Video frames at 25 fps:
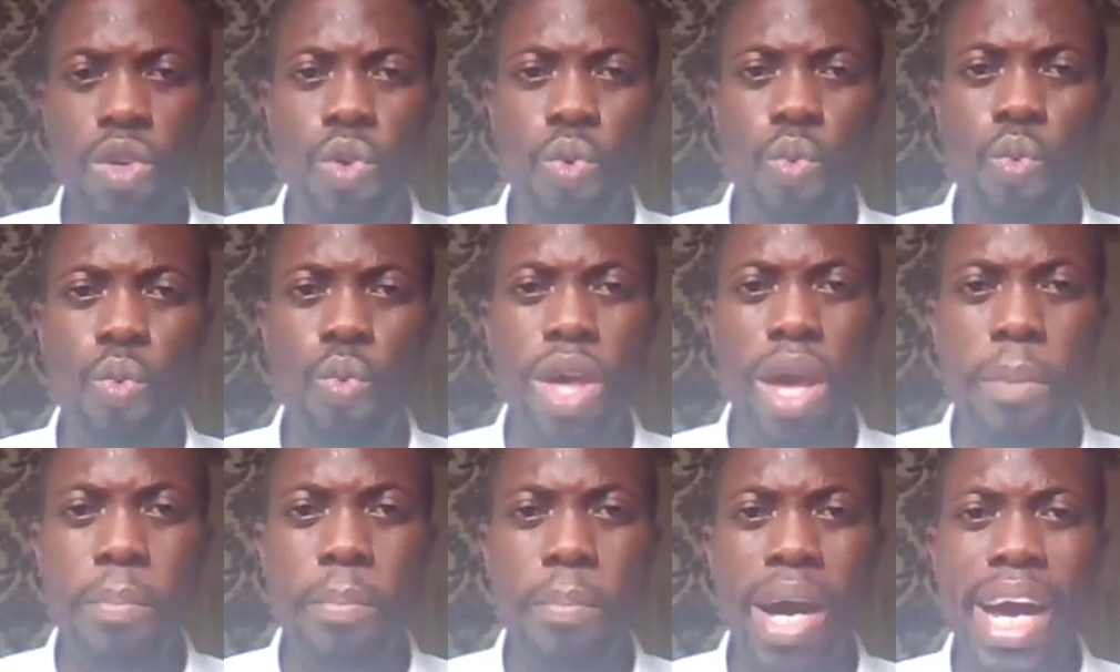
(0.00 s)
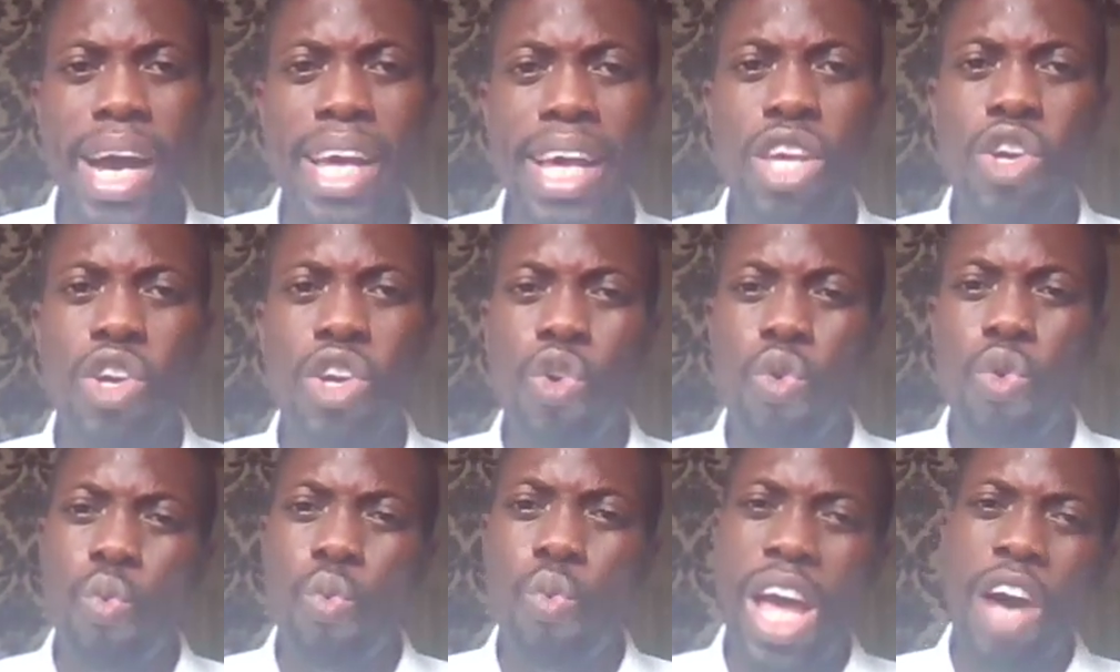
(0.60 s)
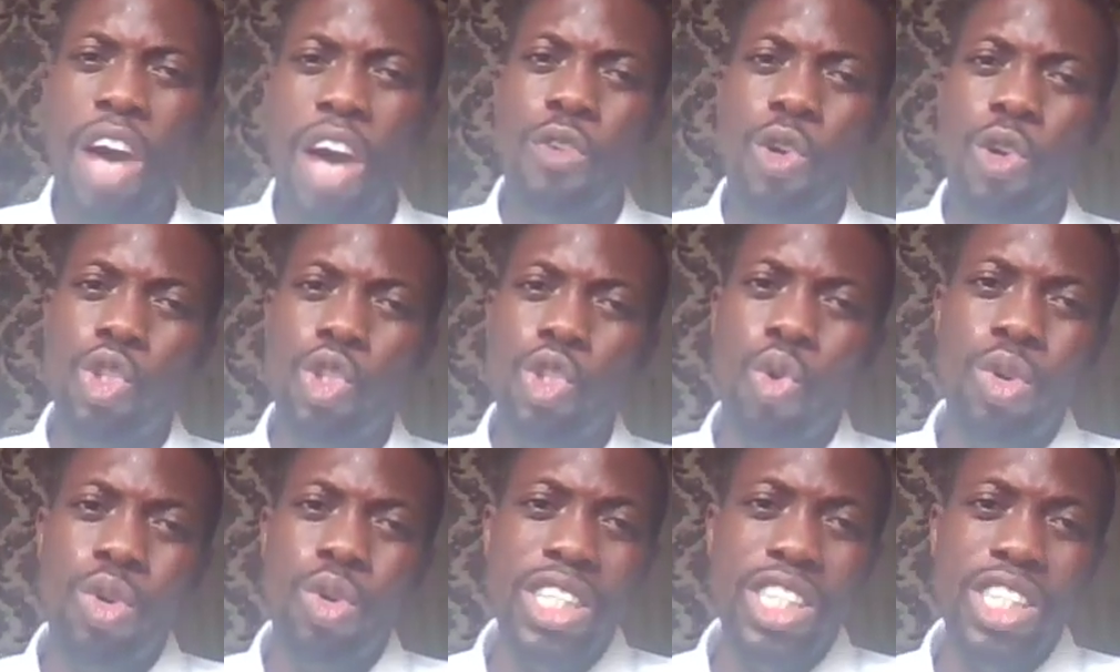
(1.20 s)
whereby we have
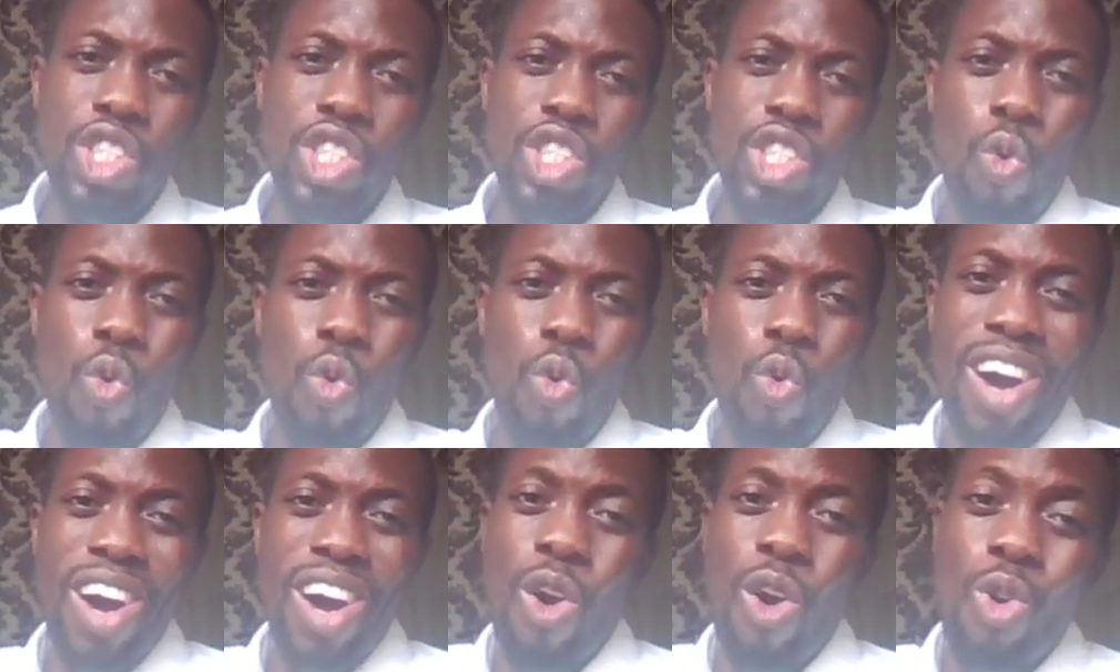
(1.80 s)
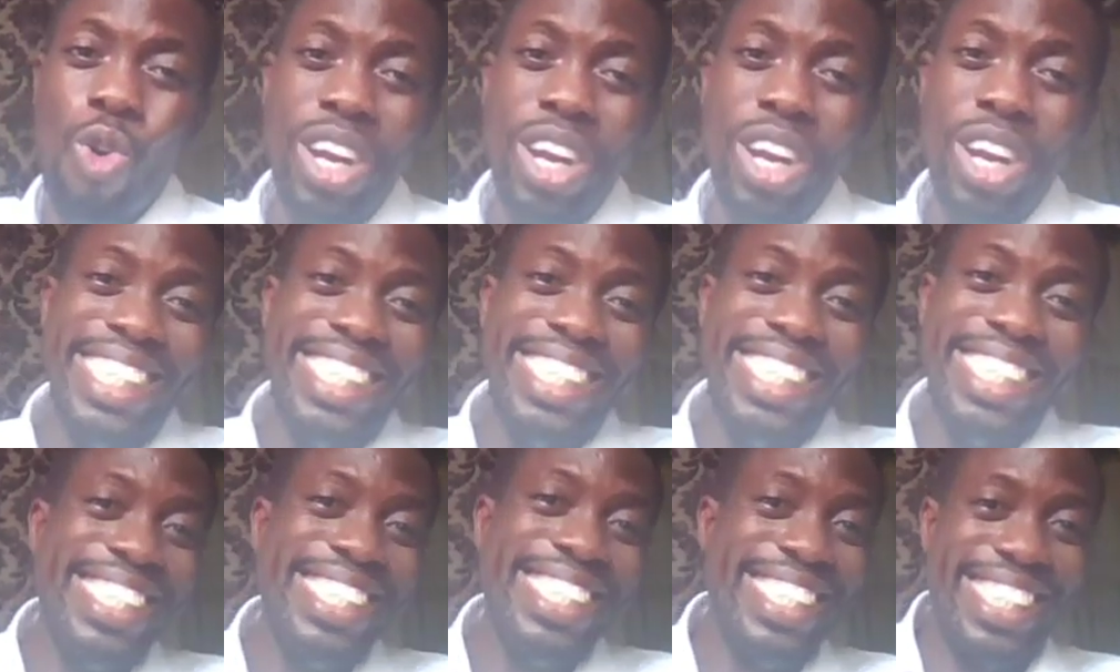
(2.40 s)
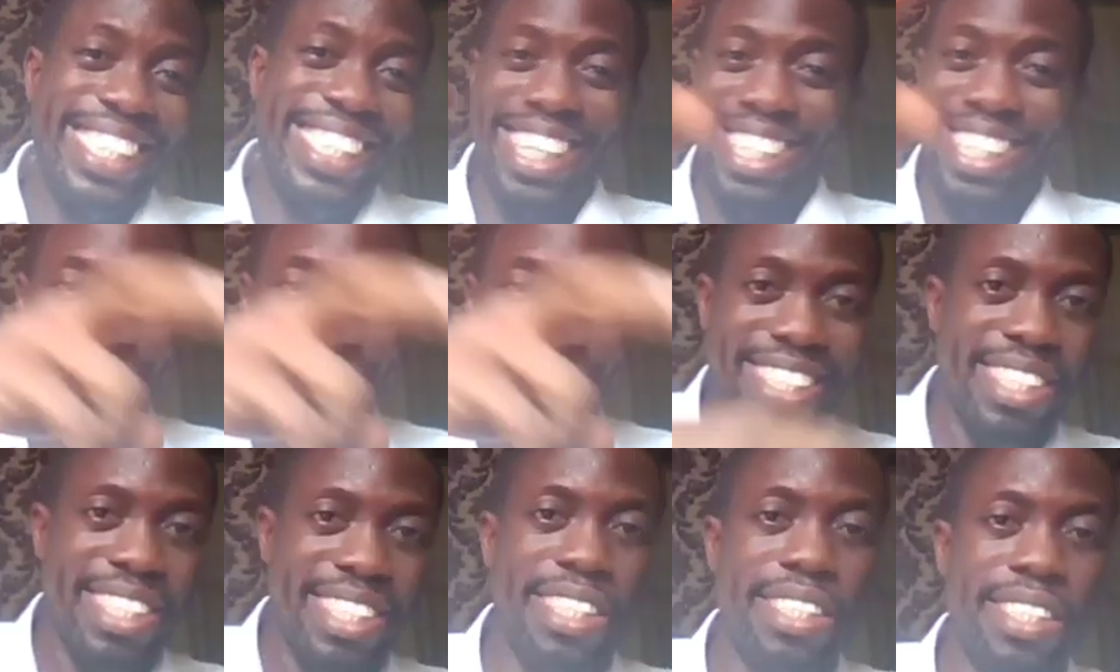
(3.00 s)
authority over all
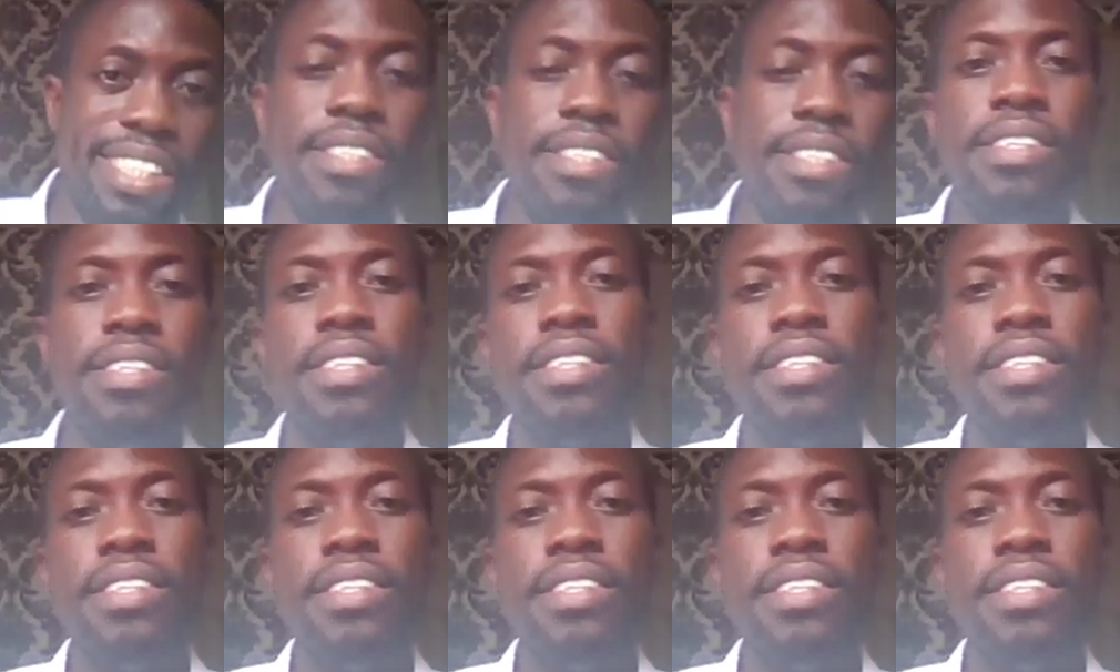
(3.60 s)
existence,